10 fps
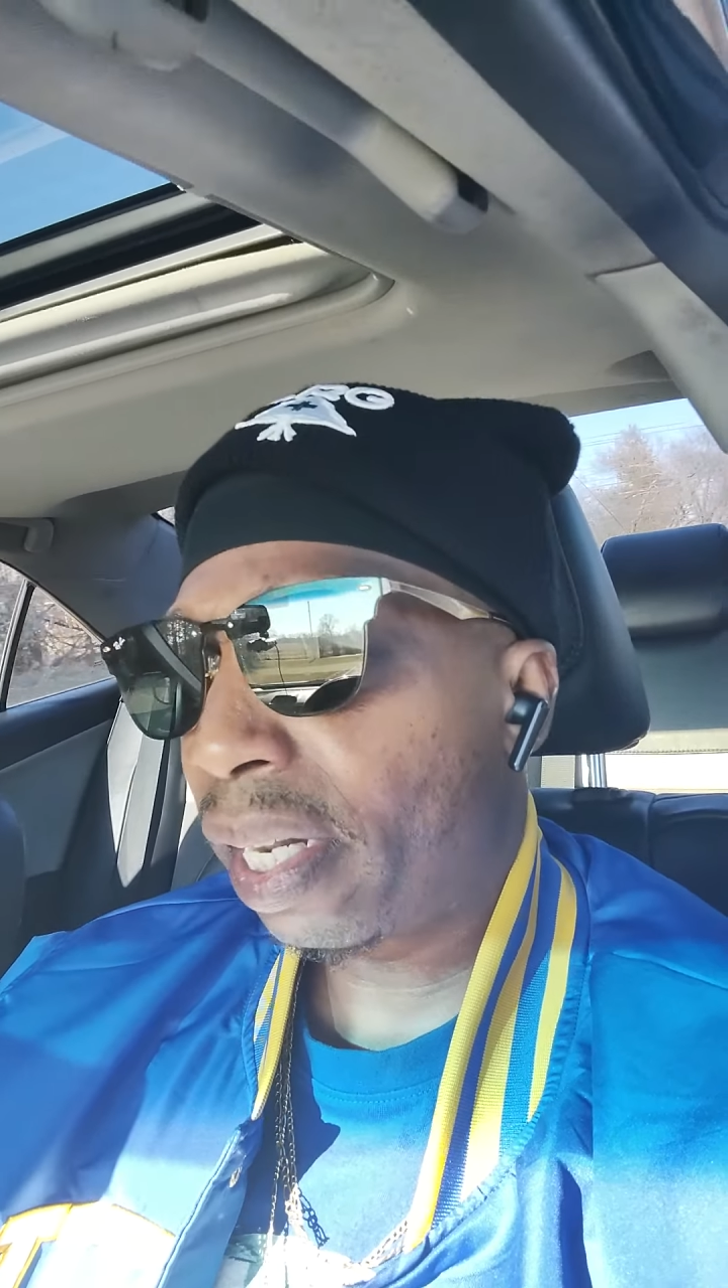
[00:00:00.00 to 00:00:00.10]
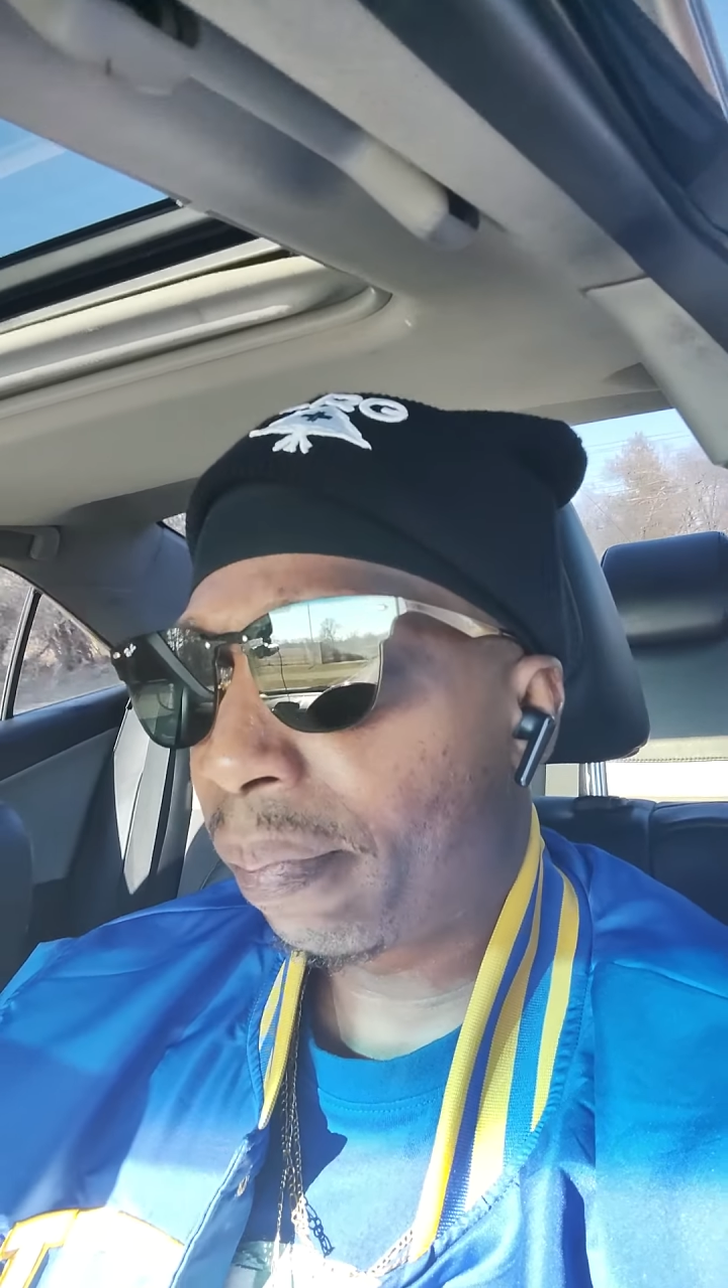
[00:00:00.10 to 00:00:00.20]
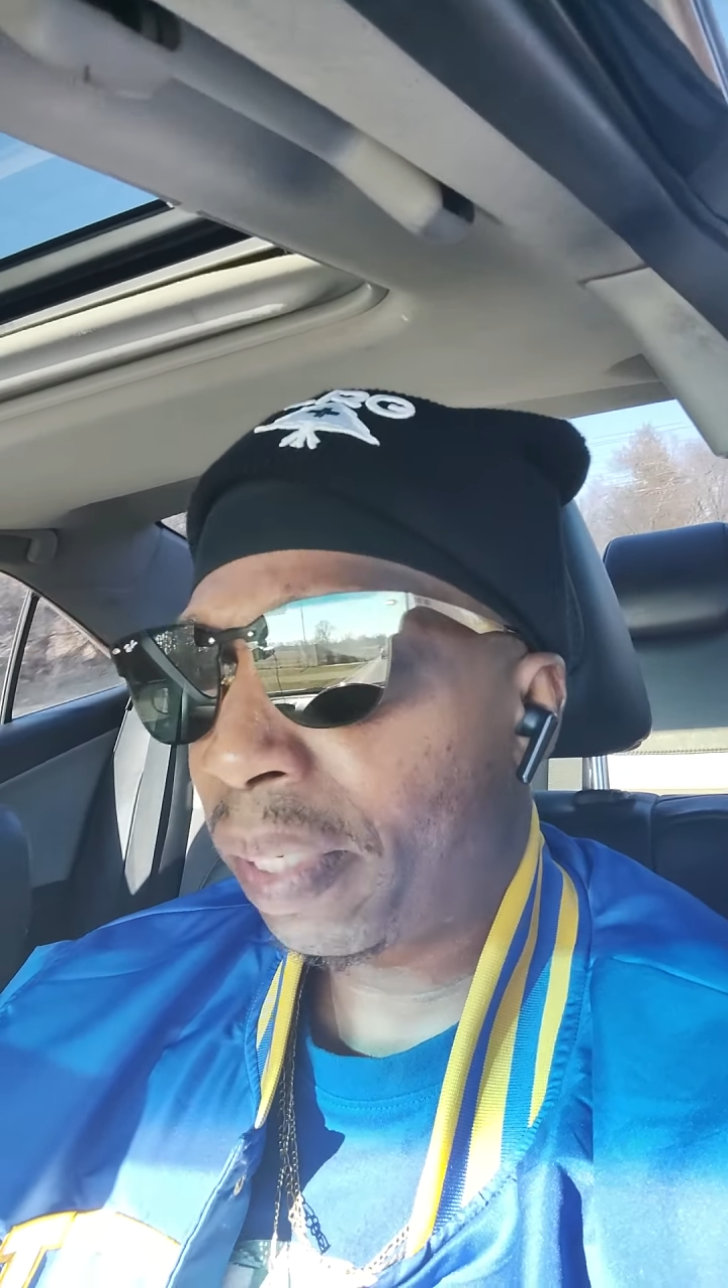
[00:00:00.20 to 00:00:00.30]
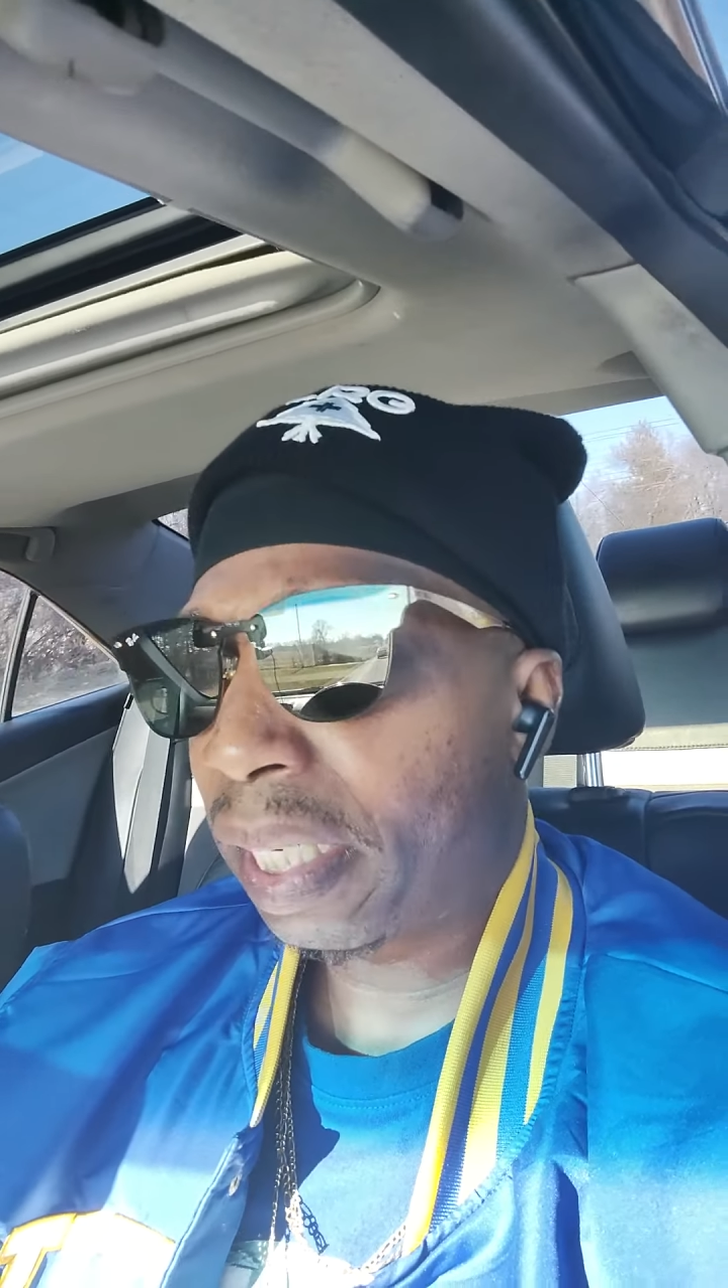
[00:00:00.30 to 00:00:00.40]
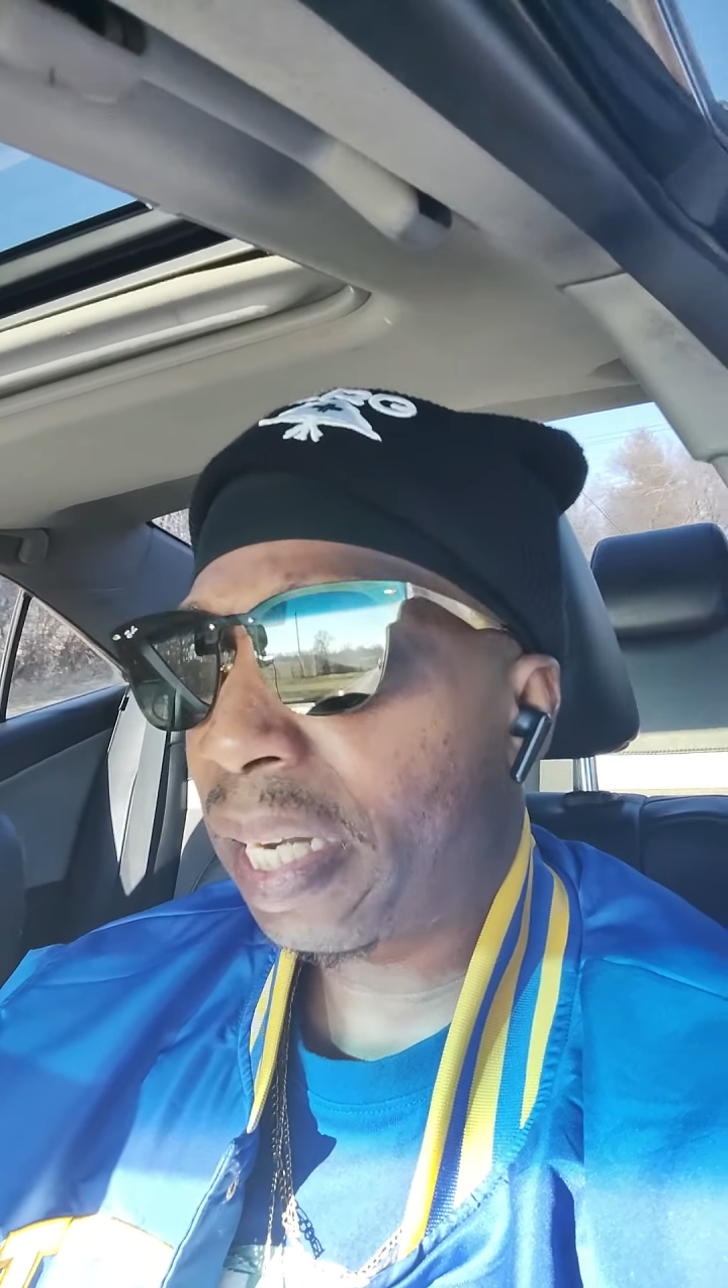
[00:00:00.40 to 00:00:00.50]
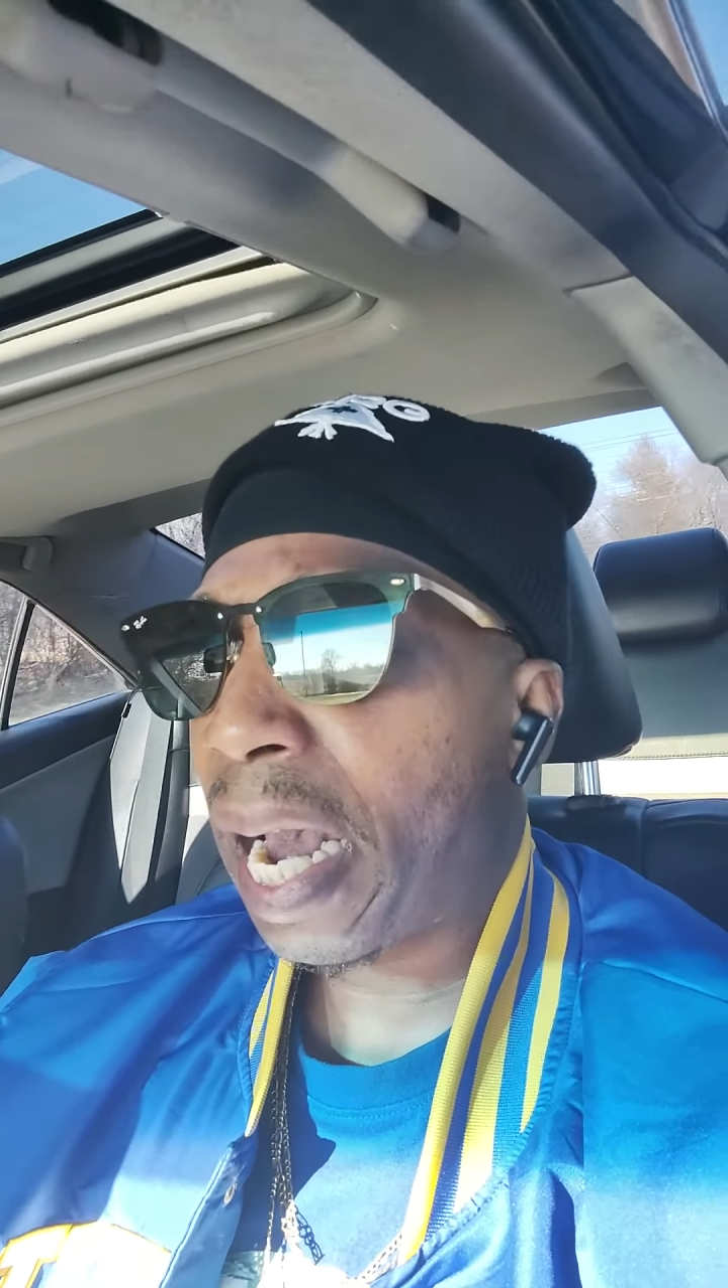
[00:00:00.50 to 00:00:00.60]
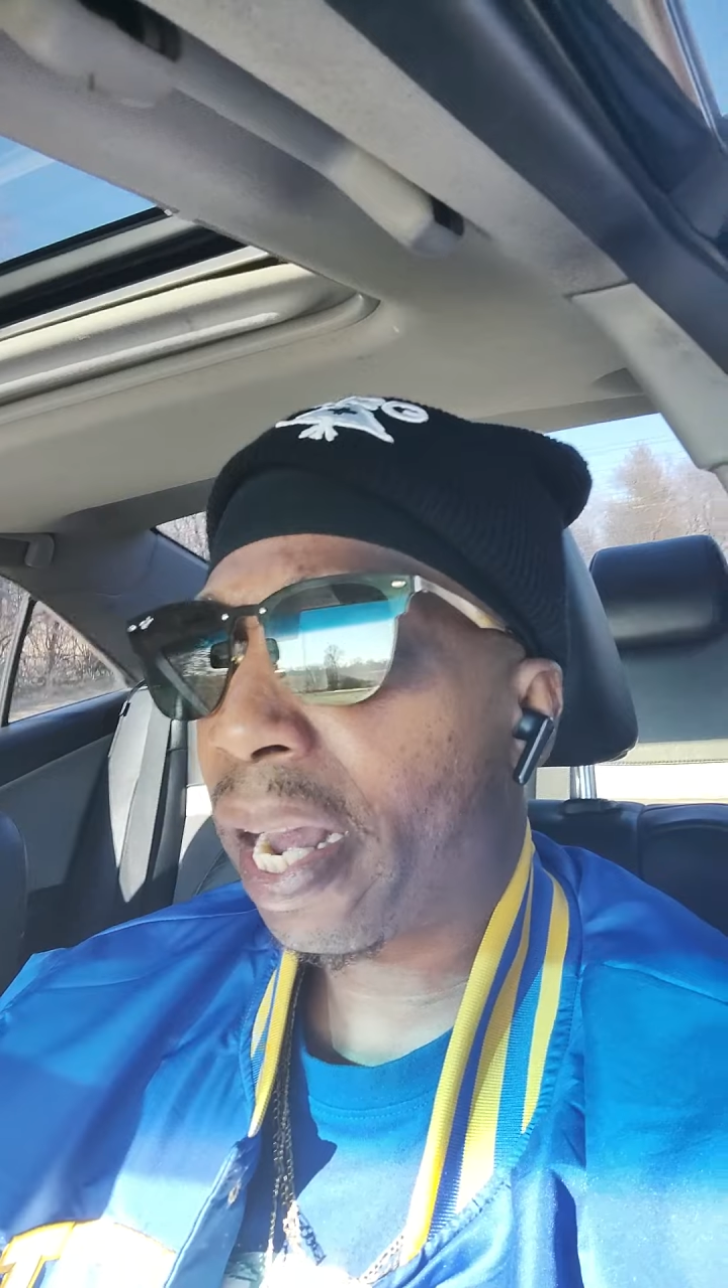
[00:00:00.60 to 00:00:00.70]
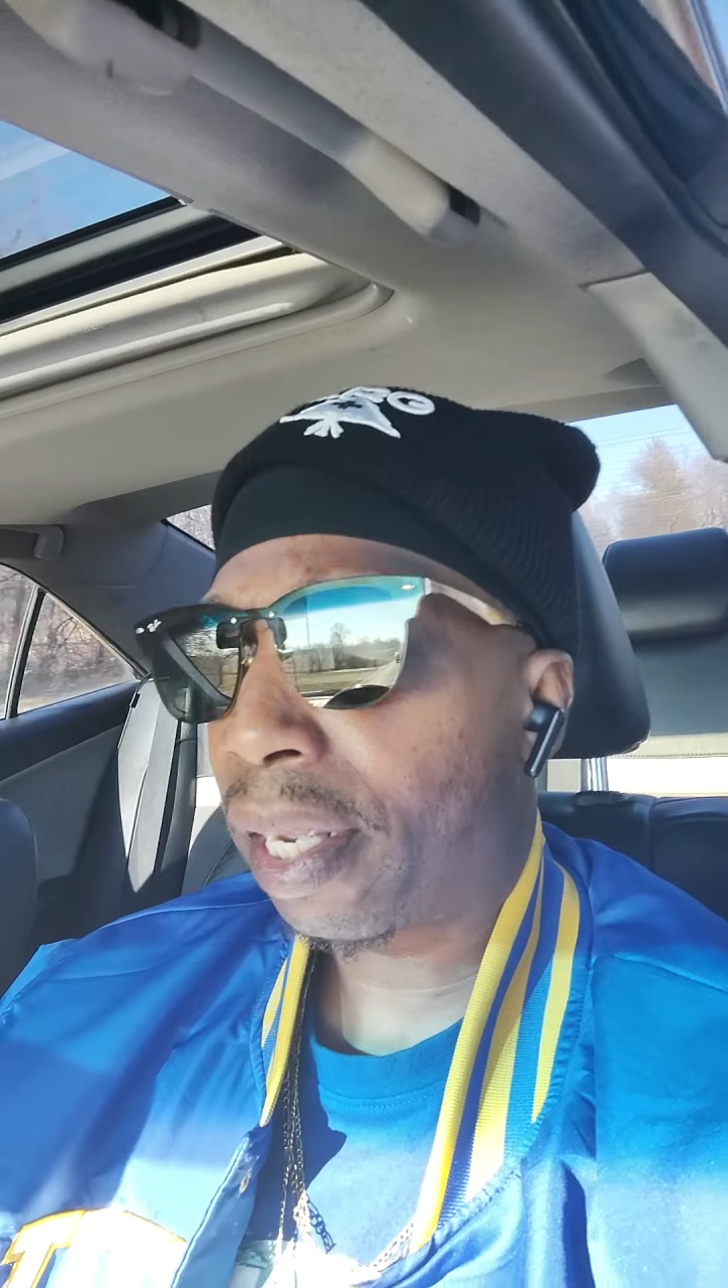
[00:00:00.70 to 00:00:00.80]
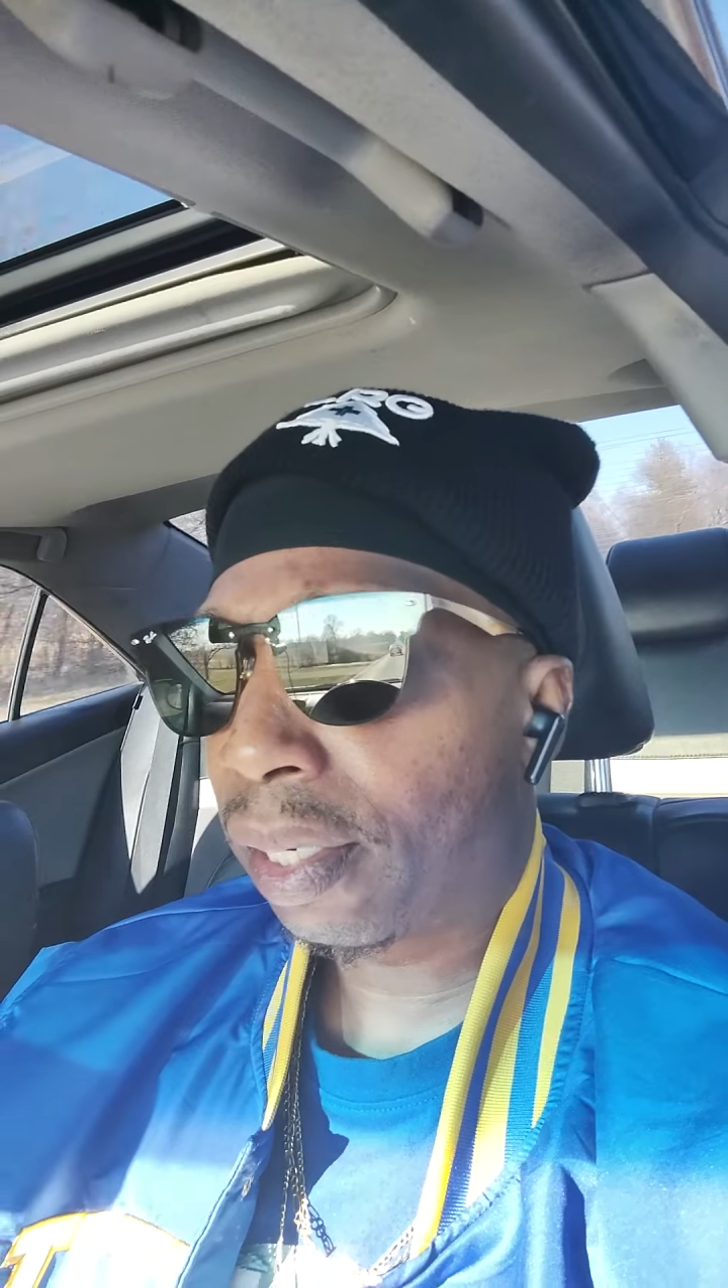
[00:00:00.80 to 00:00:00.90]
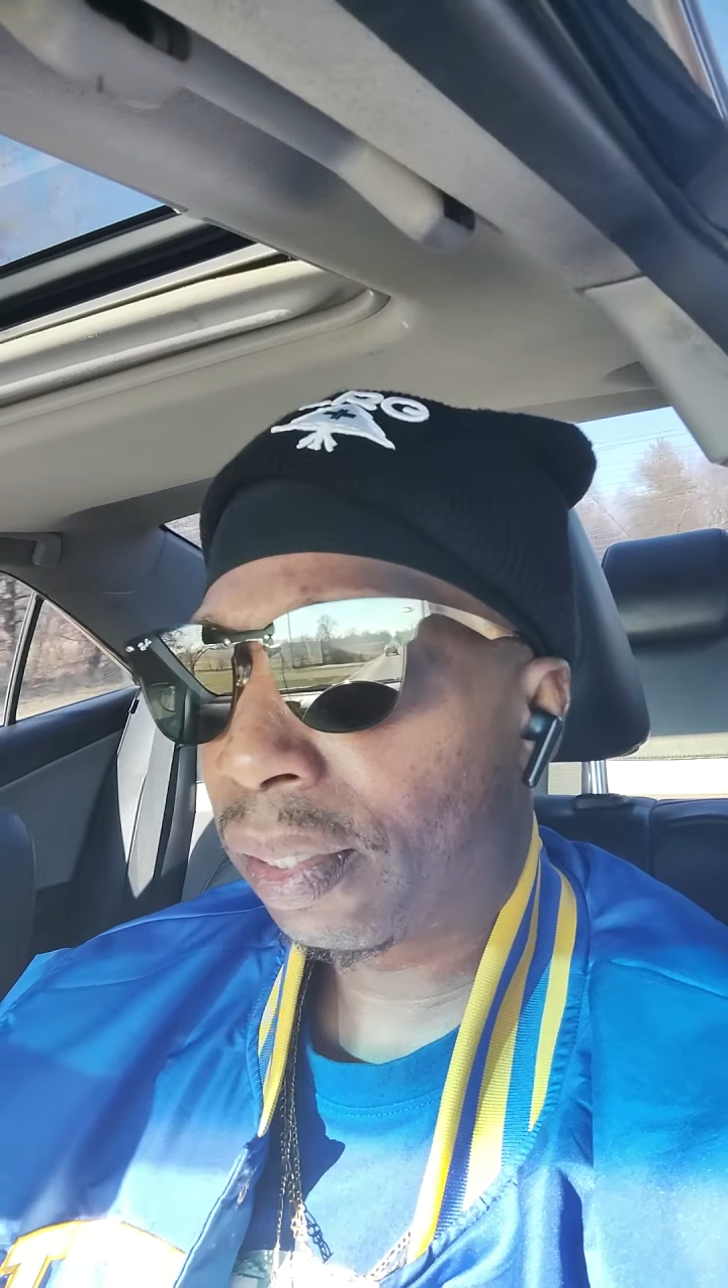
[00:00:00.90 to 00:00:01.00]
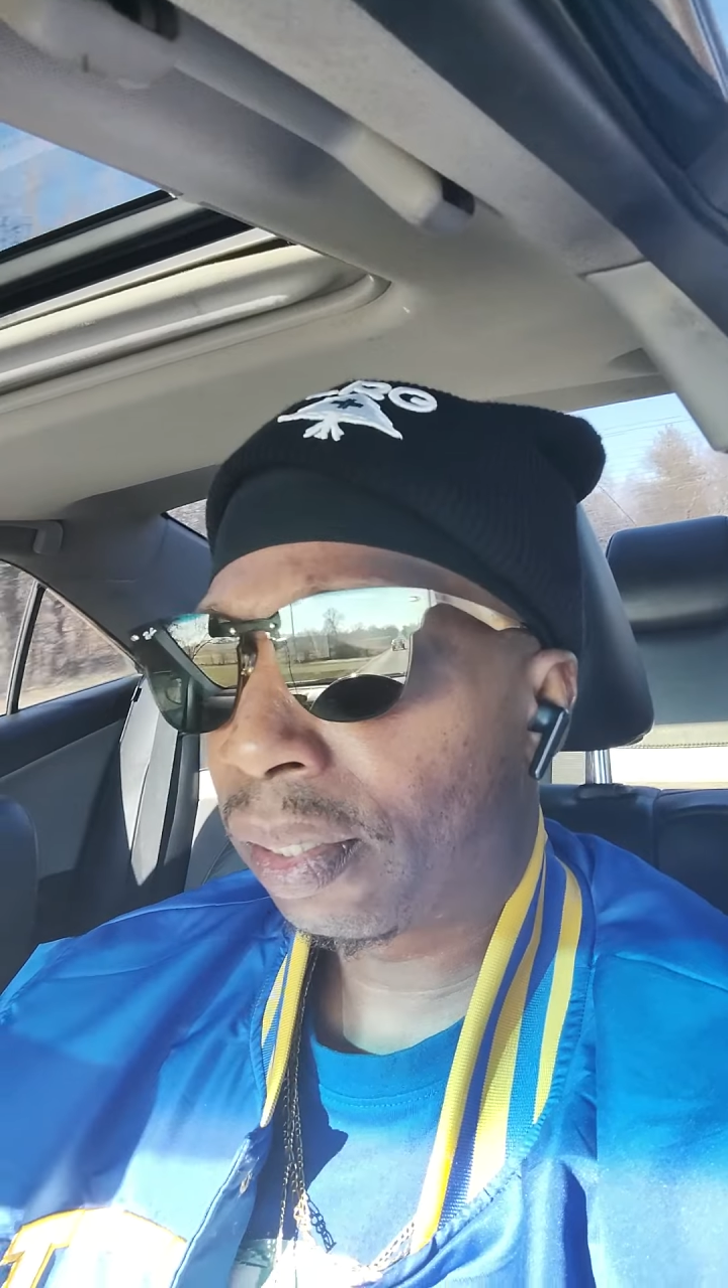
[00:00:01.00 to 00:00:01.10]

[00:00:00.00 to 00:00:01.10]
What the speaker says: enemy to die.